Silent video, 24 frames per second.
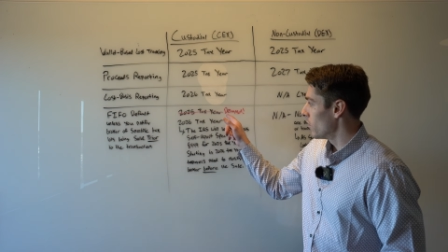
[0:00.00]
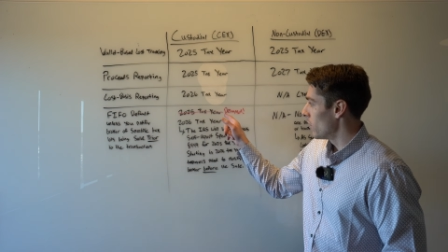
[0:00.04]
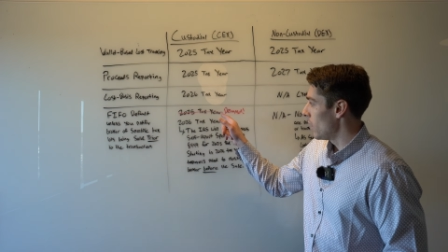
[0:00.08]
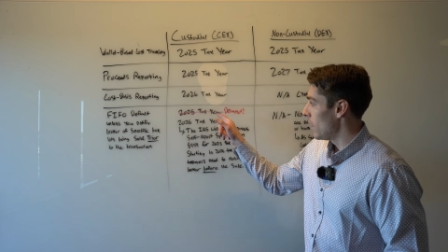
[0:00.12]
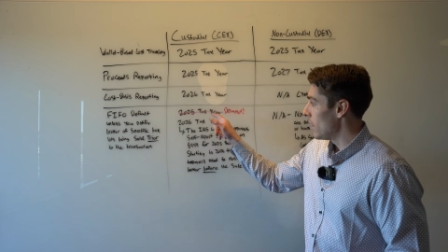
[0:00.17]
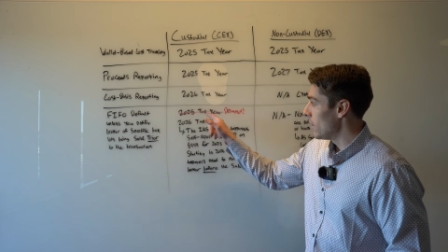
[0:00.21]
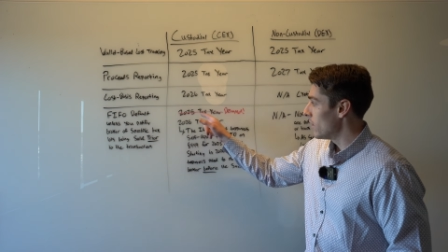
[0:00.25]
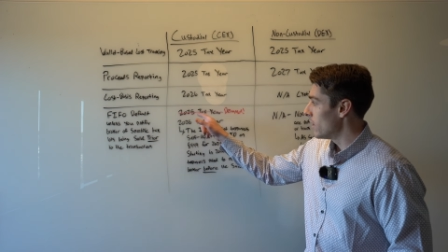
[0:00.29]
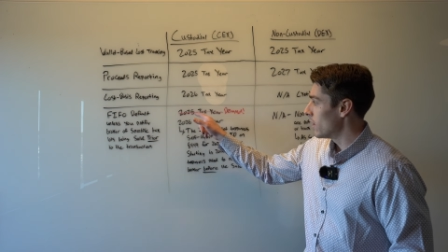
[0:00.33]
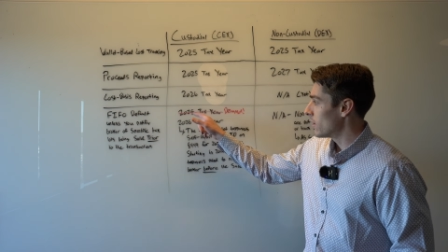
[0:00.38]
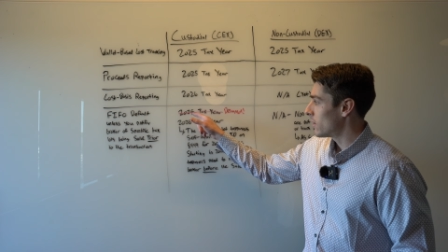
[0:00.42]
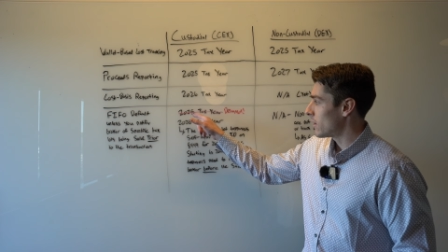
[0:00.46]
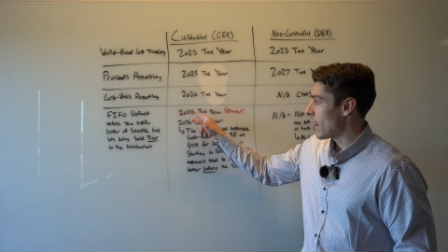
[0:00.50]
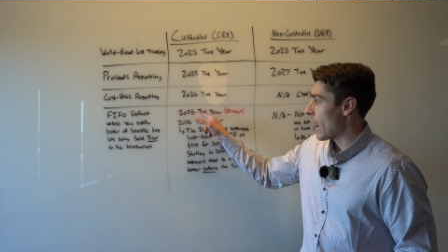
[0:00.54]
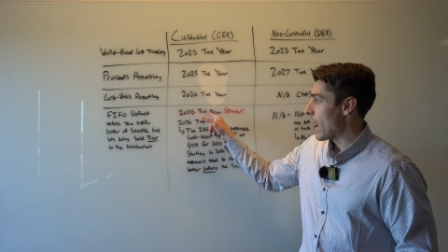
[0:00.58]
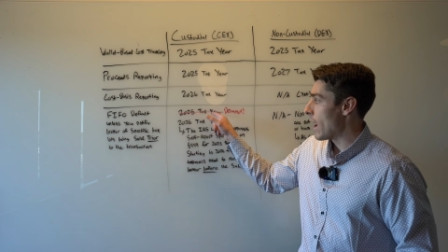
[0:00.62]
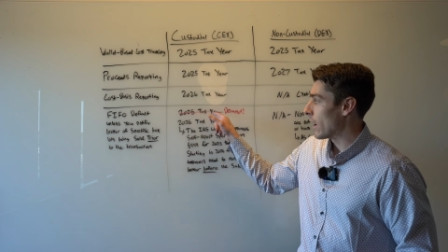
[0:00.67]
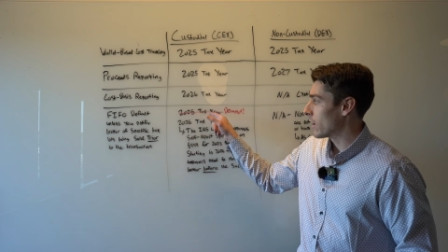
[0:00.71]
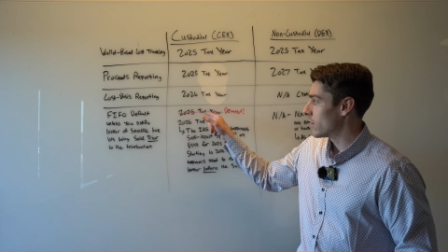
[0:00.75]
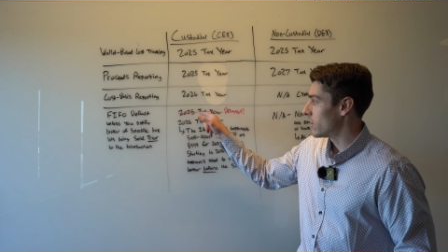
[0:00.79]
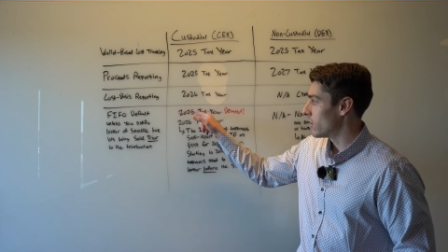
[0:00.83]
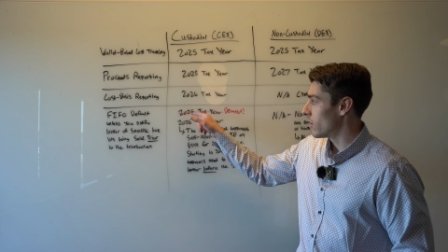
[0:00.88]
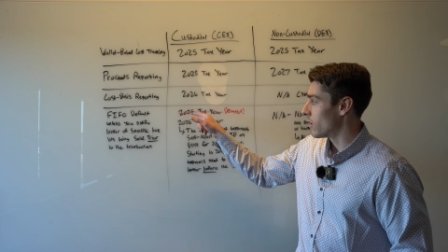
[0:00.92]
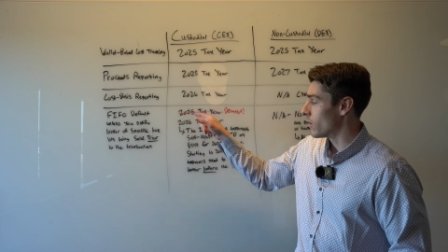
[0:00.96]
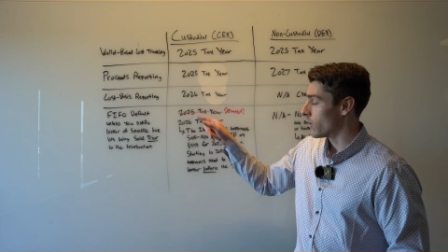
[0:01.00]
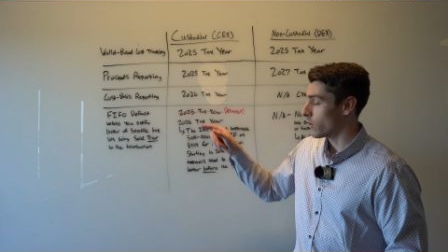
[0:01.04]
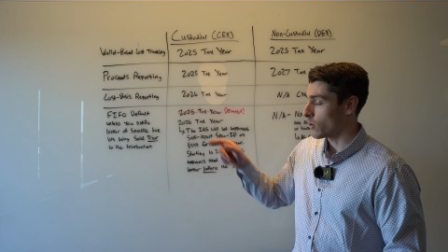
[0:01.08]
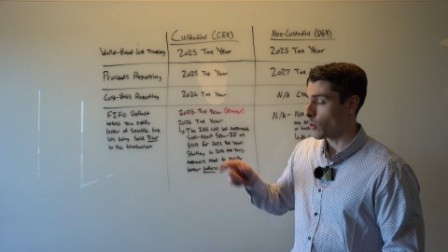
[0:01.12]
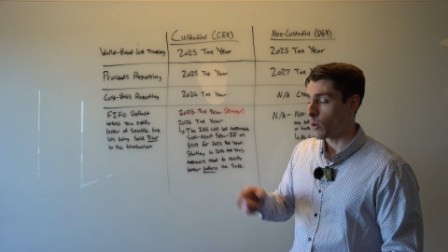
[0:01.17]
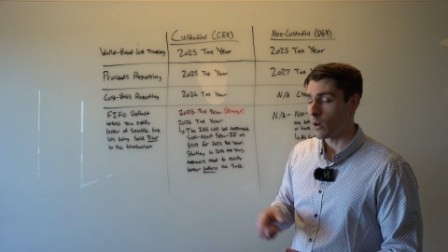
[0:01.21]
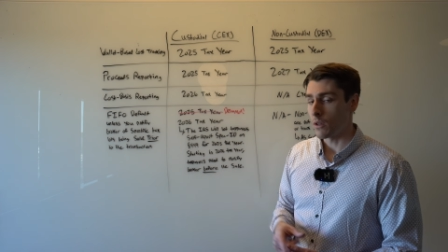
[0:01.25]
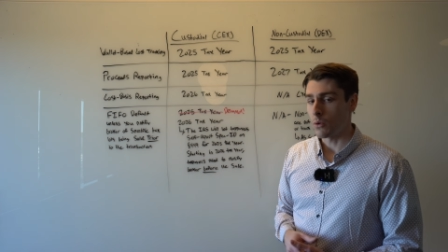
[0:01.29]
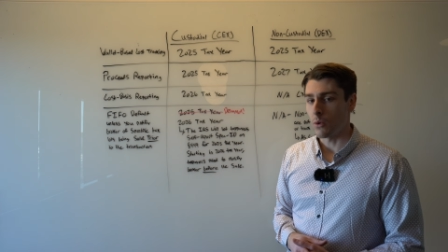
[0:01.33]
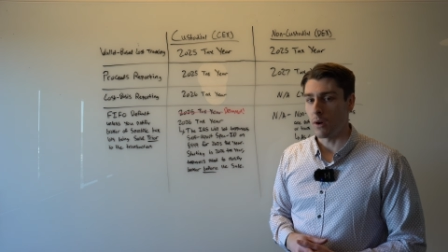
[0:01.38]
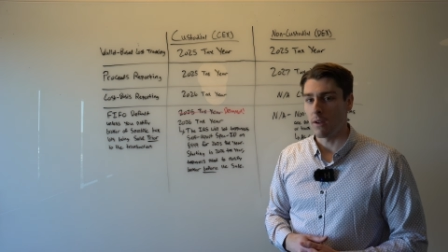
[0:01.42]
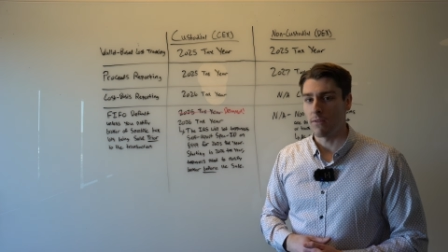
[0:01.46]
in this tax year, in the
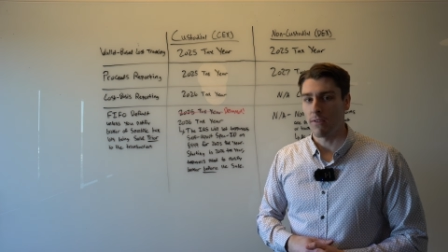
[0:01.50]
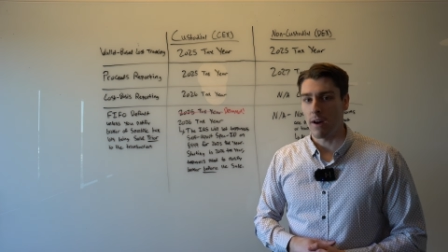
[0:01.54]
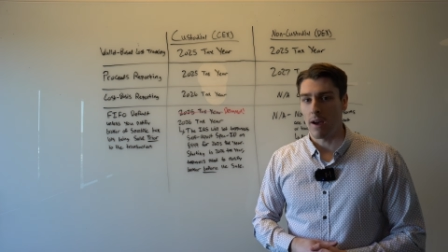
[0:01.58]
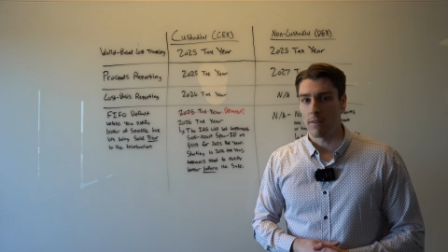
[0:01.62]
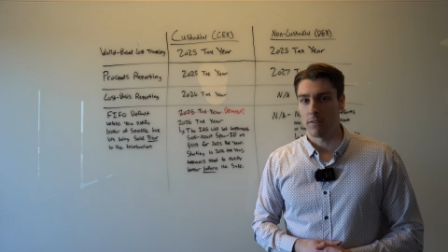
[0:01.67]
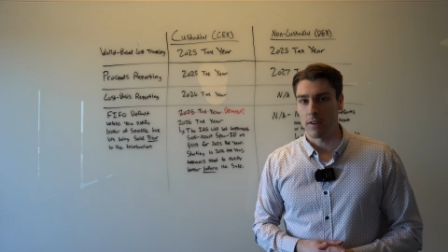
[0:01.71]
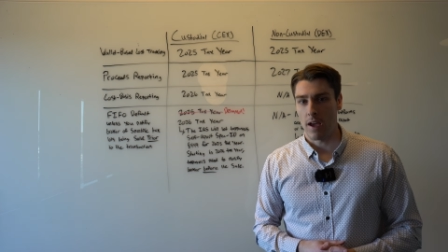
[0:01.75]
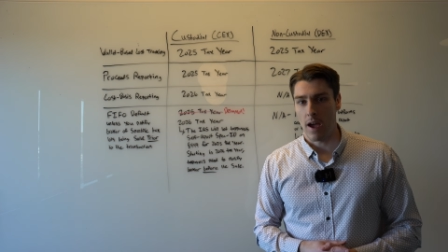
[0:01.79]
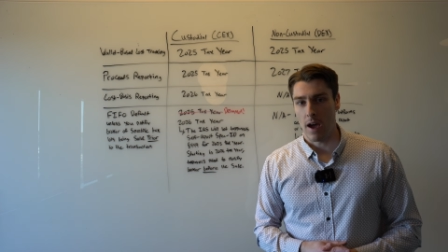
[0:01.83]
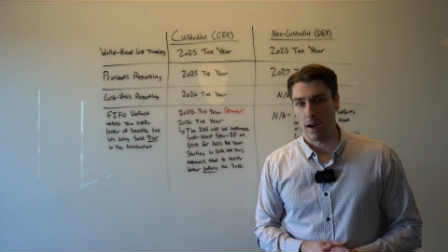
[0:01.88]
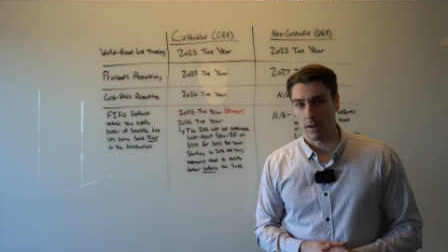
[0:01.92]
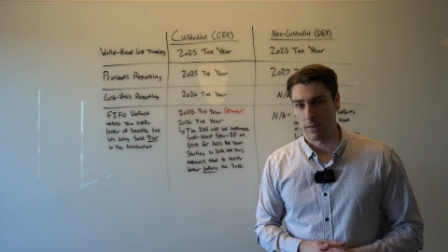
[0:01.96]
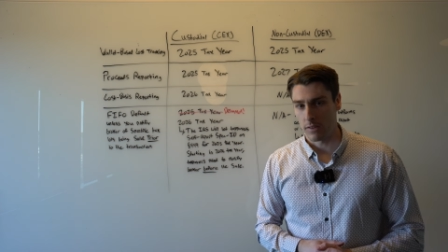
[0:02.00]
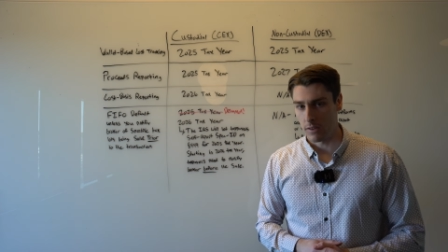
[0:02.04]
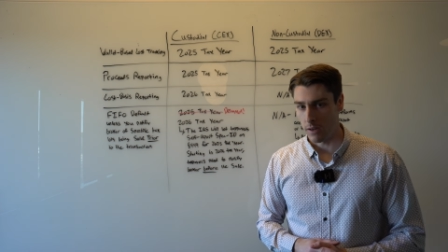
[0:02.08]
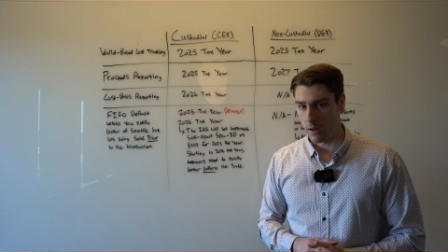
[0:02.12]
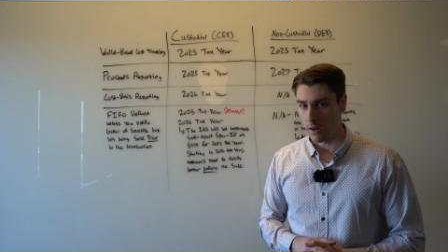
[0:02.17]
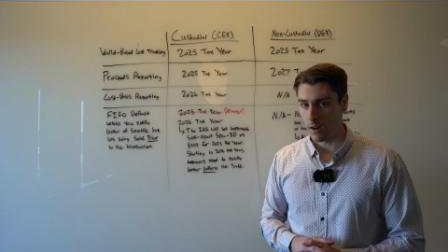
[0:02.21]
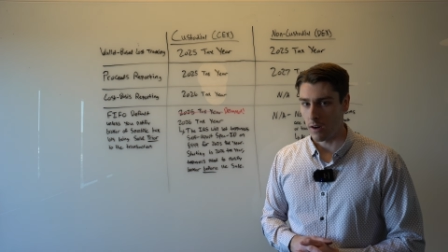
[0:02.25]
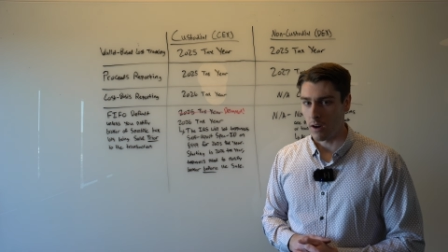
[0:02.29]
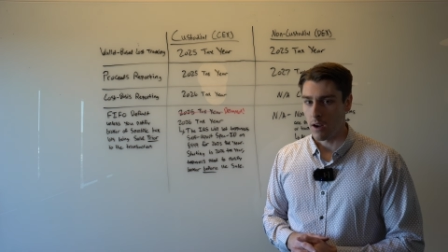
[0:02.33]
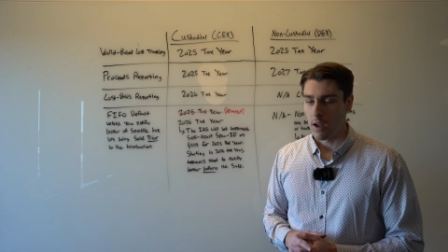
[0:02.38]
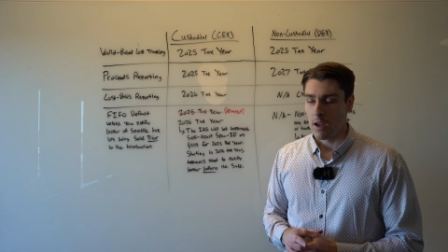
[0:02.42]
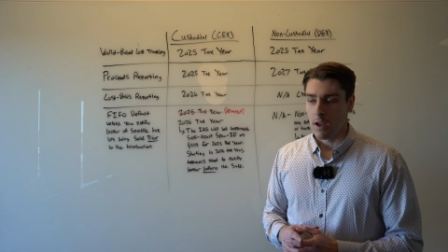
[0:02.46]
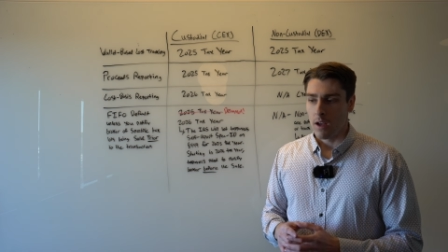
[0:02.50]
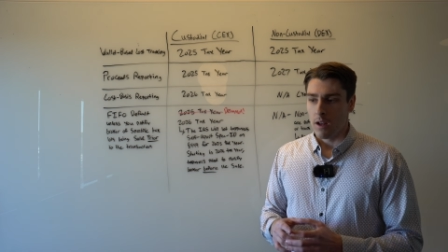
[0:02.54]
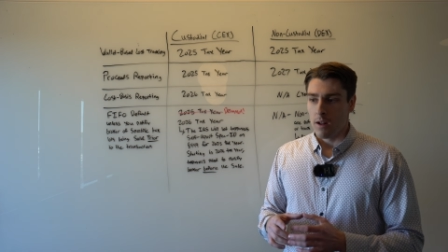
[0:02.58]
2025 tax year,